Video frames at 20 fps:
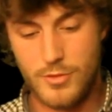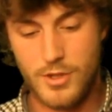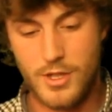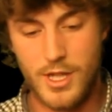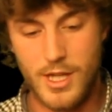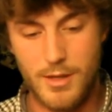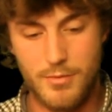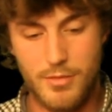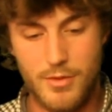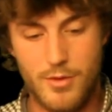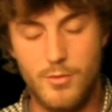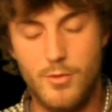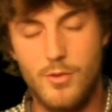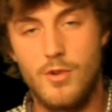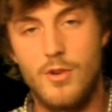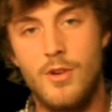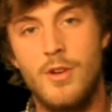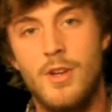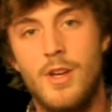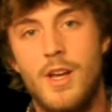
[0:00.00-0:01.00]
keep the
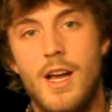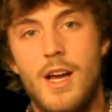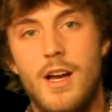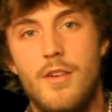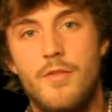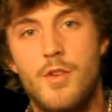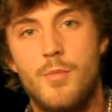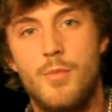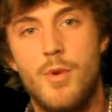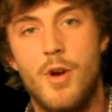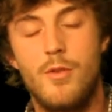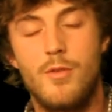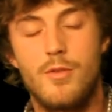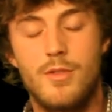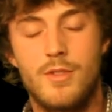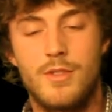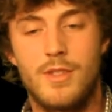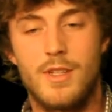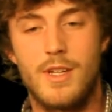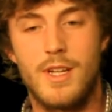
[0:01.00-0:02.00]
water out of your
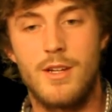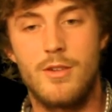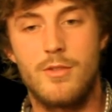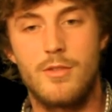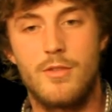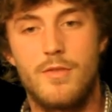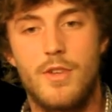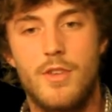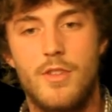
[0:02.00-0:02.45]
boat and out of